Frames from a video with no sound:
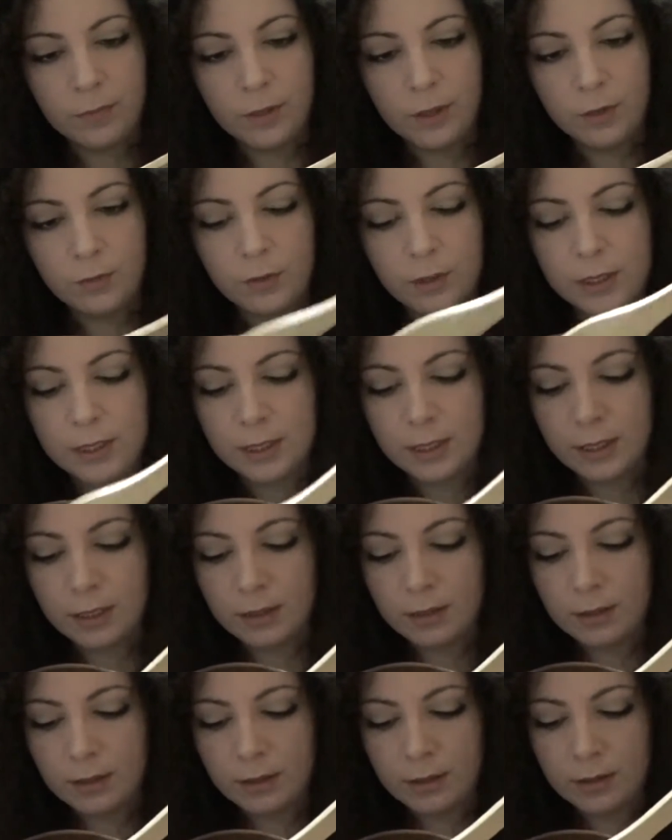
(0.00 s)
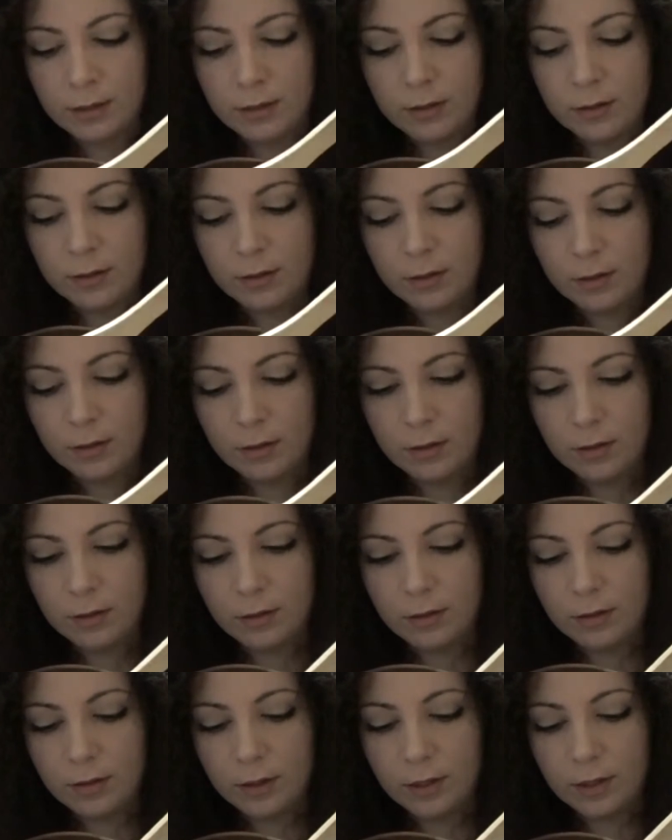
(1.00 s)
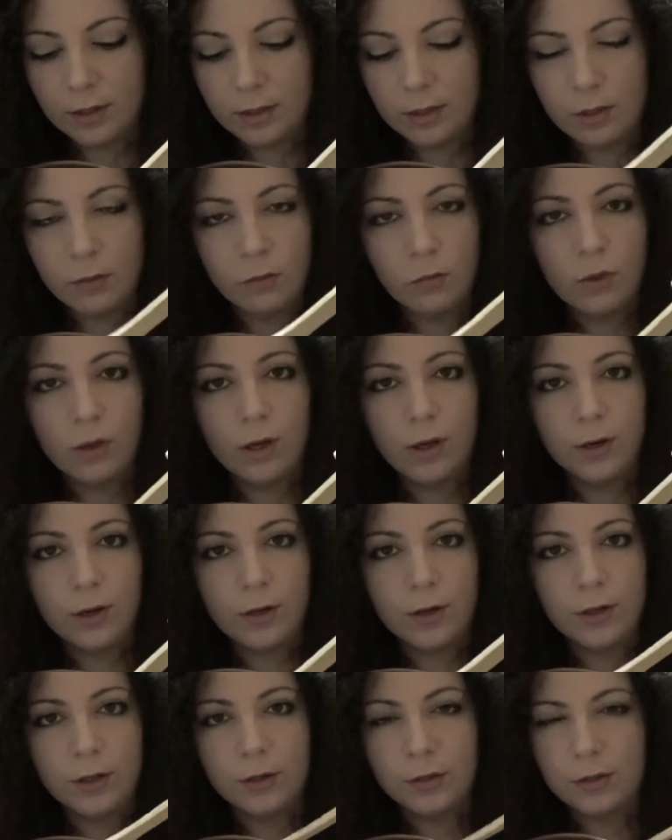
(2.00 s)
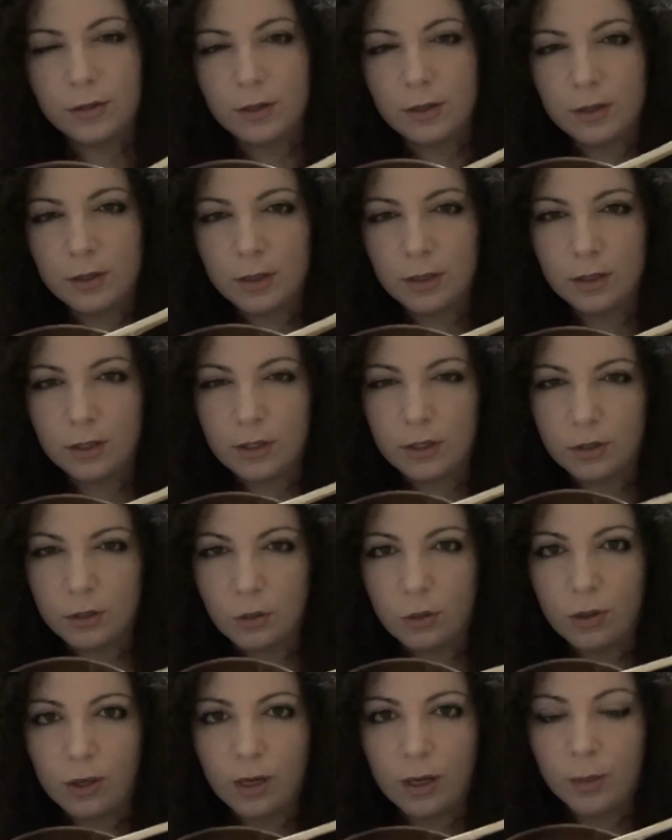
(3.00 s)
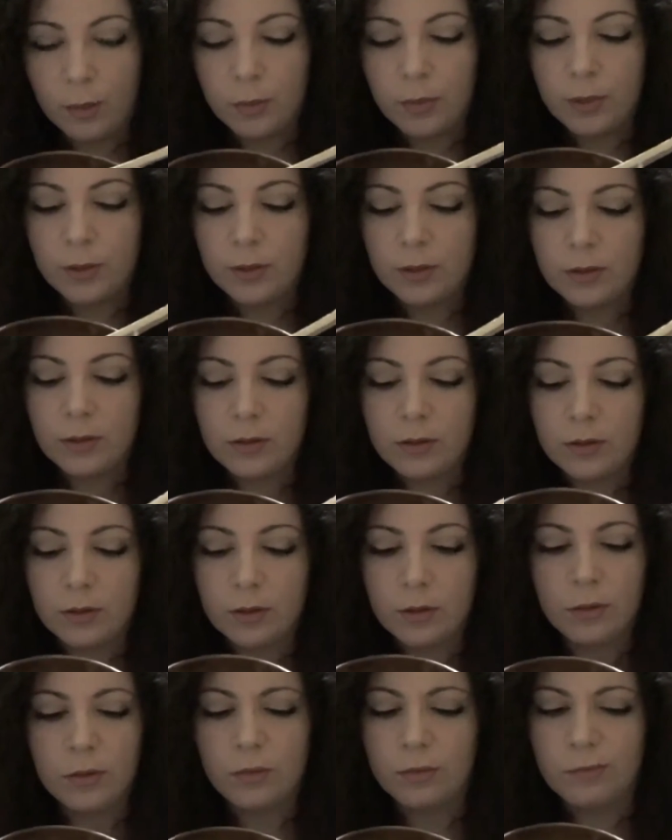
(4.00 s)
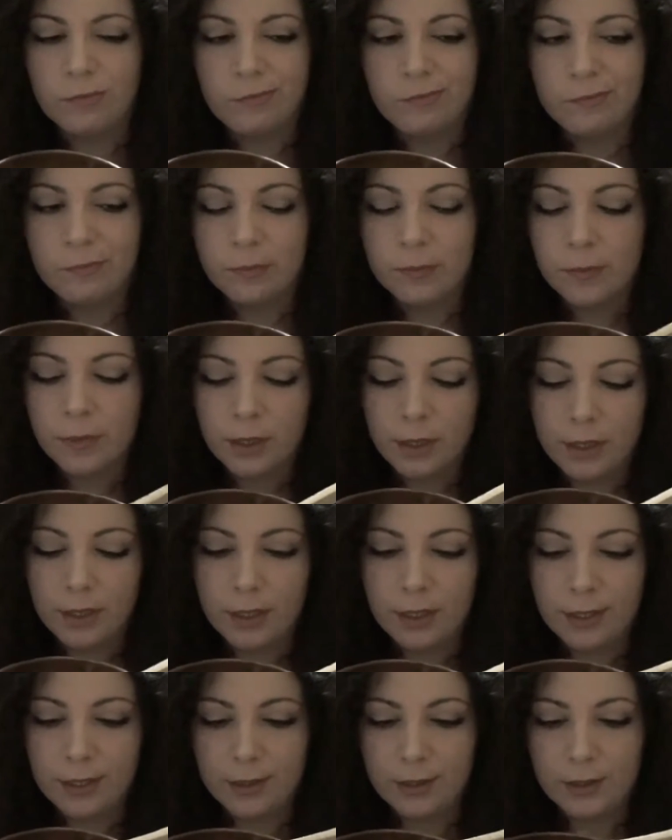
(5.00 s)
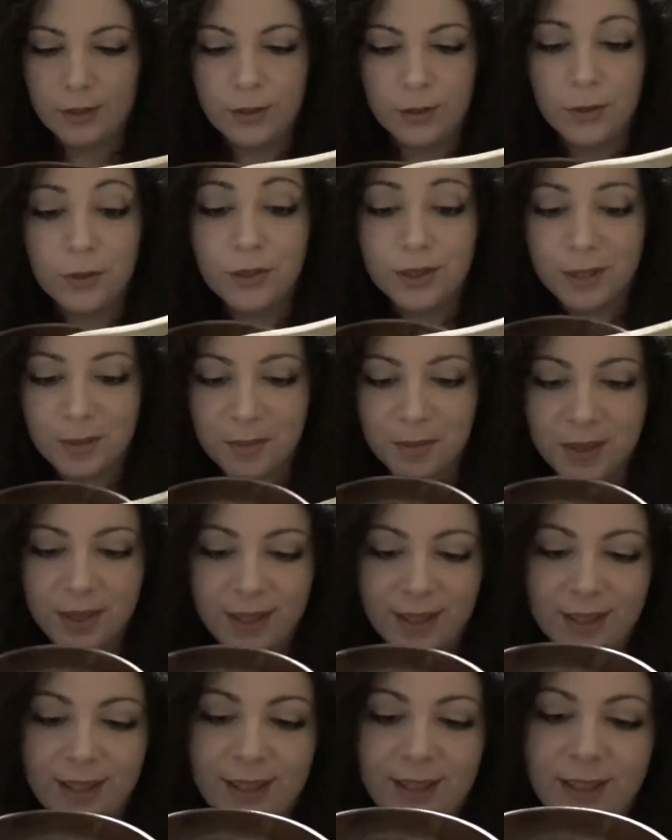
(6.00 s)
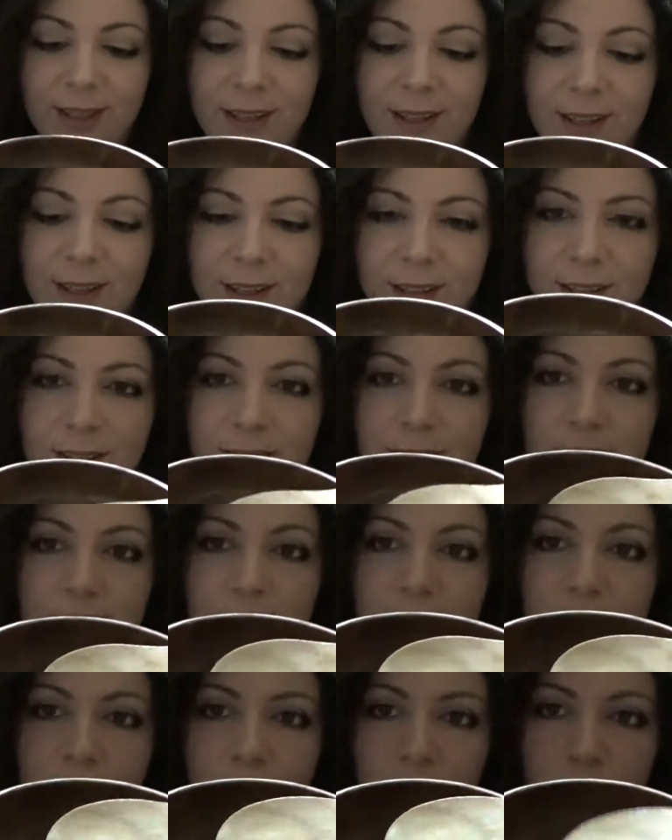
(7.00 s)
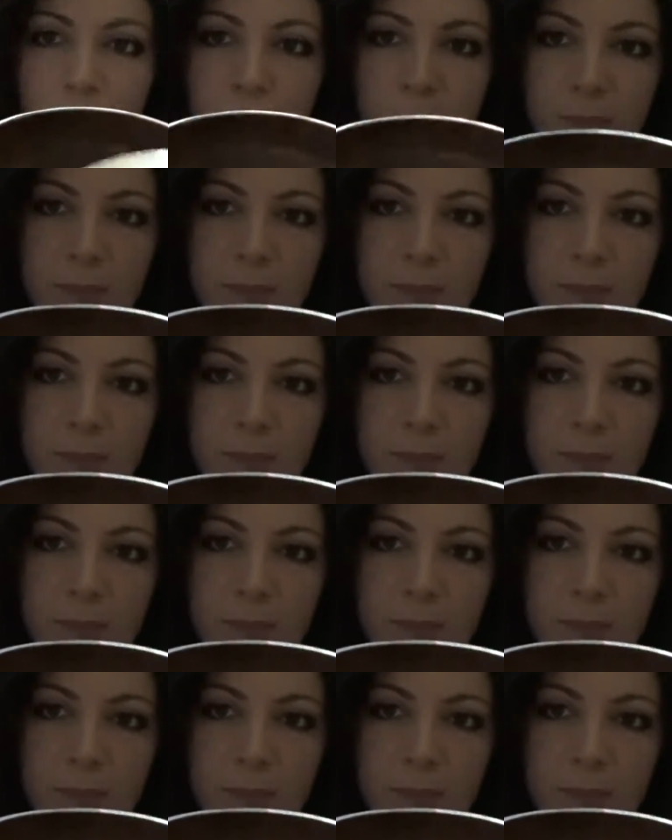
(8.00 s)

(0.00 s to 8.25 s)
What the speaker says: if I sink it in water, it's gonna soak up. So I had to do something. So